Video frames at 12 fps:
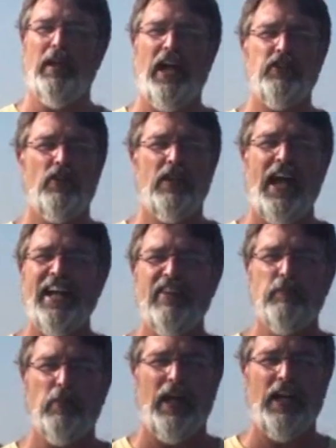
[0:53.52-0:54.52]
plants are
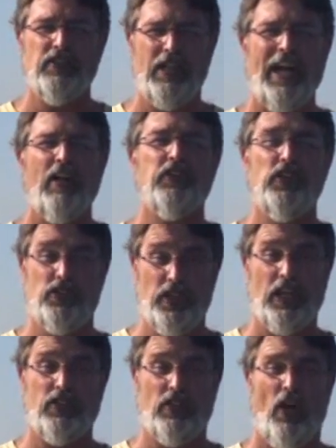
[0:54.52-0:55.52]
native plants. And here at the
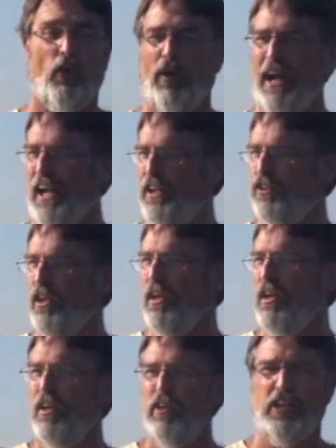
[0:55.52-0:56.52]
6-0 Ranch,
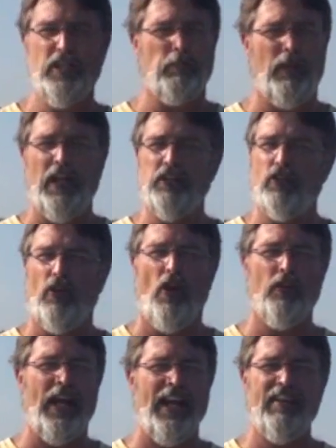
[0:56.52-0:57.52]
these plants are
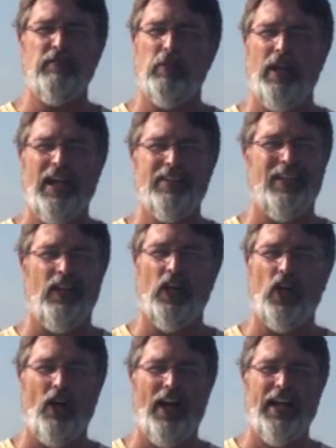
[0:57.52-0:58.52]
all native plants. They
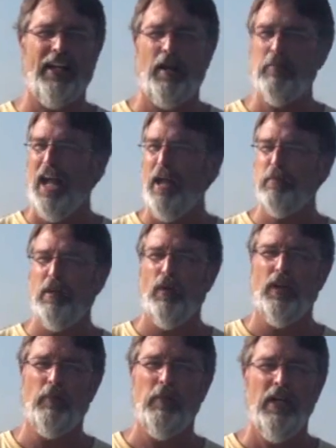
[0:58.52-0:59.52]
look great. I'm happy
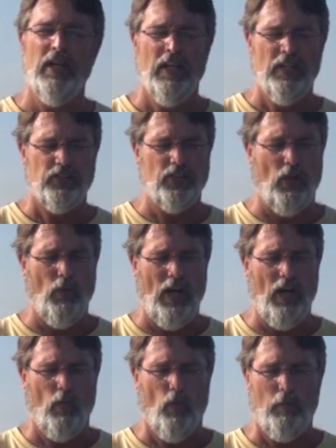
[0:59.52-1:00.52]
with them. So
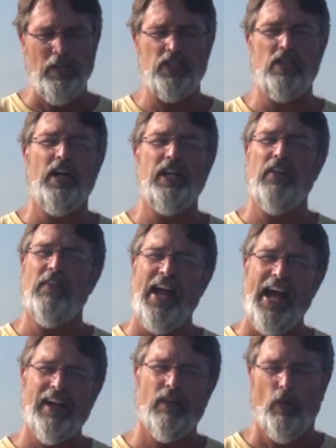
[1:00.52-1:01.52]
we'll be studying
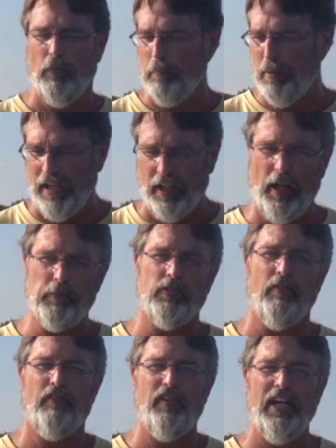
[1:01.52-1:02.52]
that. We'll be picking up
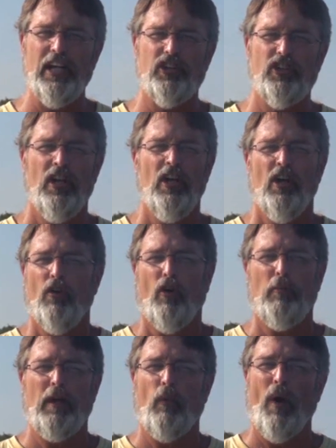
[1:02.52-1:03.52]
some fish.
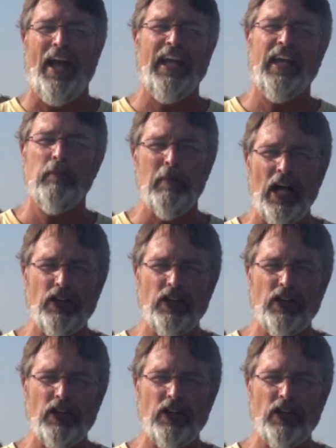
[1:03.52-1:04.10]
We'll be weighing and